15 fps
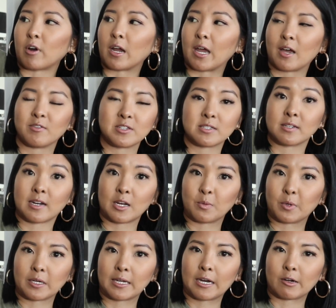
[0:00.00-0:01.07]
I haven't seen
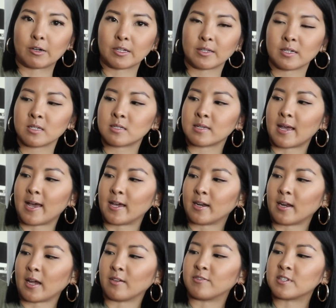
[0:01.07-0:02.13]
anyone carrying this, and
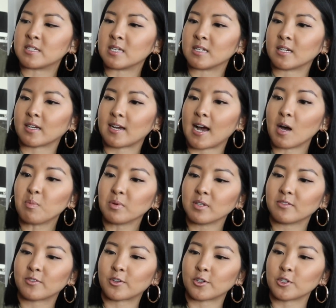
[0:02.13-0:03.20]
I've seen a couple
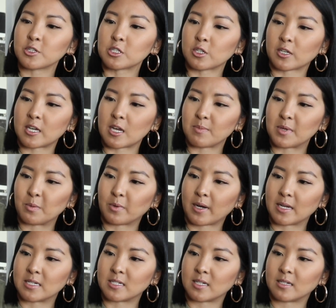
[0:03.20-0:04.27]
of girls look at me when
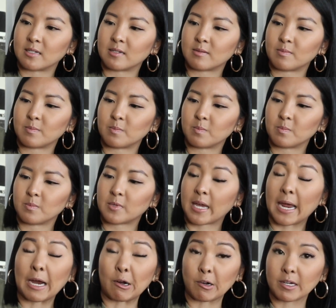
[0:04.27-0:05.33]
I did
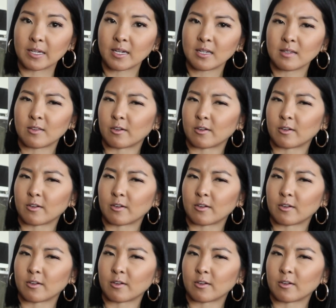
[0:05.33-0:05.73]
carry it.